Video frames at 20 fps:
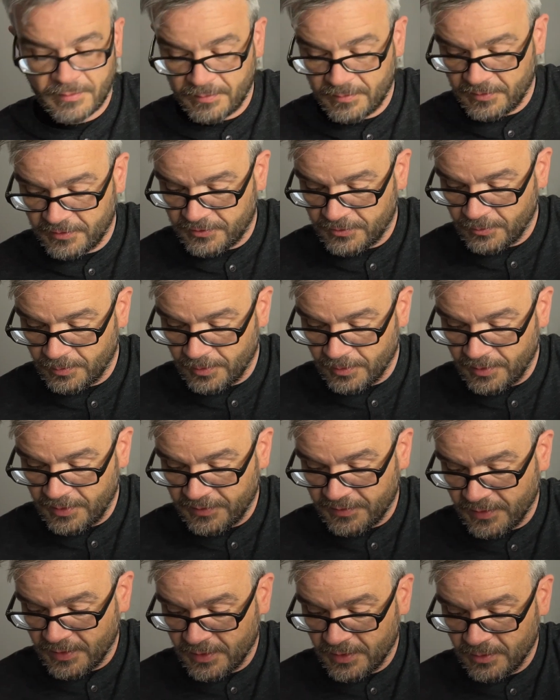super
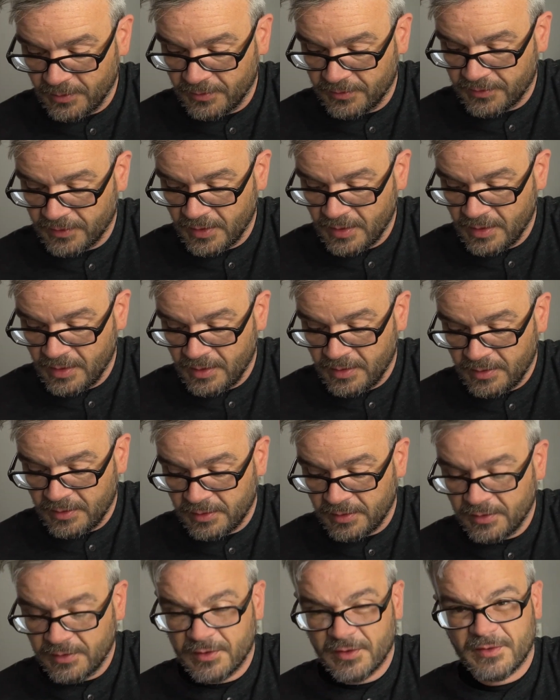easy to use.
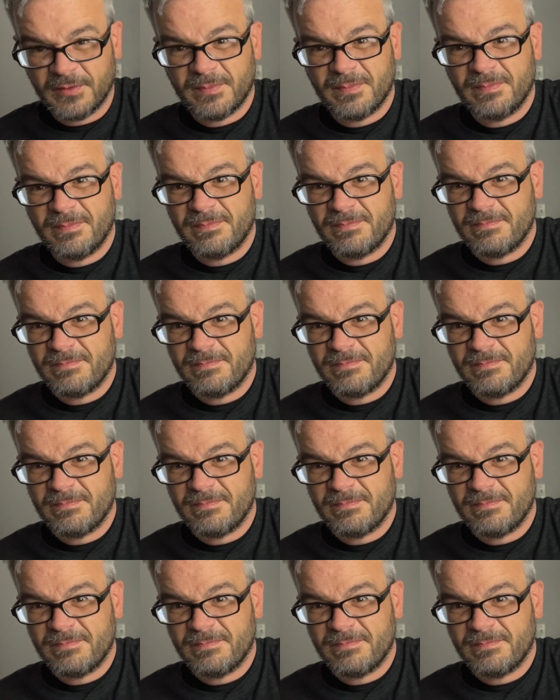You just